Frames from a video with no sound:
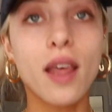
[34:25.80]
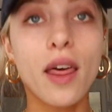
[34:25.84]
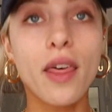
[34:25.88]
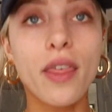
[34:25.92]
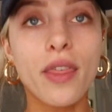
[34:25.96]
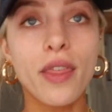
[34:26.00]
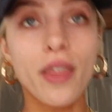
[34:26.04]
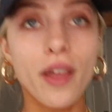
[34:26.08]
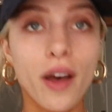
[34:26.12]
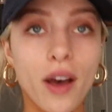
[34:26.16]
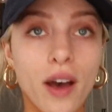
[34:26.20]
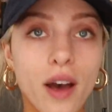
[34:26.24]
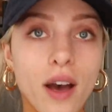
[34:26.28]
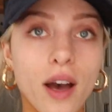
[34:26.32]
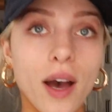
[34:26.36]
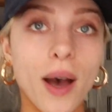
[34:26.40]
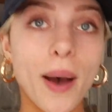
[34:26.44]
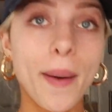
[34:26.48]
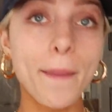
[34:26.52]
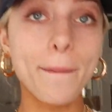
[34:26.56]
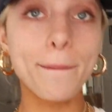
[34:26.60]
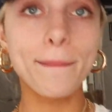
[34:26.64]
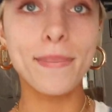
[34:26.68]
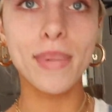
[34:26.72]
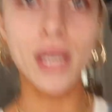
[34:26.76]

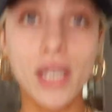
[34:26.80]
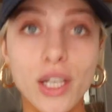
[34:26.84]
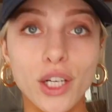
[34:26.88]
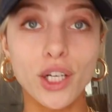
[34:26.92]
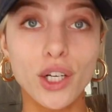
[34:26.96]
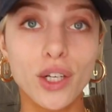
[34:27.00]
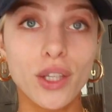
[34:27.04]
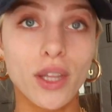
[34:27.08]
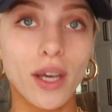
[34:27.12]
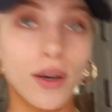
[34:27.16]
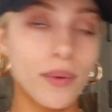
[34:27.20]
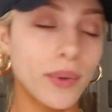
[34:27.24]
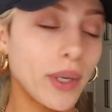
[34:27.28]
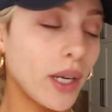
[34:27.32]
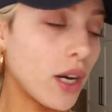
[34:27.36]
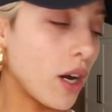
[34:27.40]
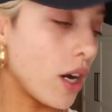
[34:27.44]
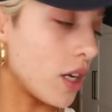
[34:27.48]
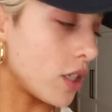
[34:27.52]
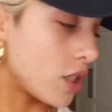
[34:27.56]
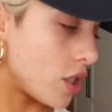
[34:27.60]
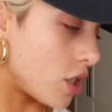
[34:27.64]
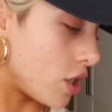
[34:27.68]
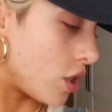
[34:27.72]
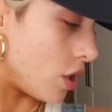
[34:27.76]
the mirror that we
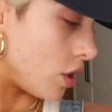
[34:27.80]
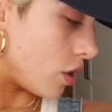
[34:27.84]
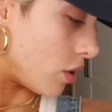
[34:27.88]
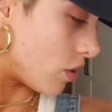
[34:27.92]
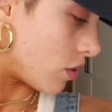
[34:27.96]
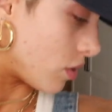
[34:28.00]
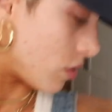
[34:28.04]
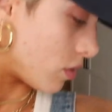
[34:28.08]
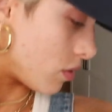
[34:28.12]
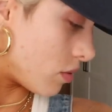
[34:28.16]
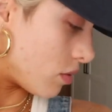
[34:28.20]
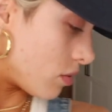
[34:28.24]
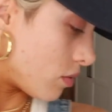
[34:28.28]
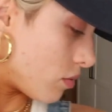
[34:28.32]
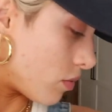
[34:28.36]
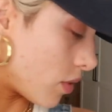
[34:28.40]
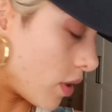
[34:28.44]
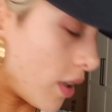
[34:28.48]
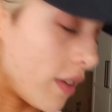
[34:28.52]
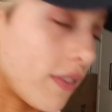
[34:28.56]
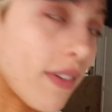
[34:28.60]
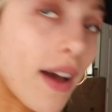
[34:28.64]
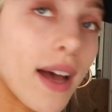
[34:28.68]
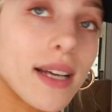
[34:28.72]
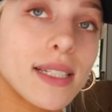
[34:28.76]
got too
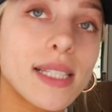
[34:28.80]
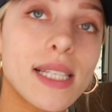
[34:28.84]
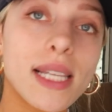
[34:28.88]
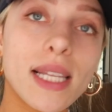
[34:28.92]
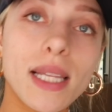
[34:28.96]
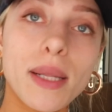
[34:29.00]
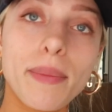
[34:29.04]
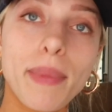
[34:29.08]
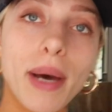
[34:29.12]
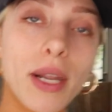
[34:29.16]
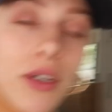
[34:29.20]
really fast in the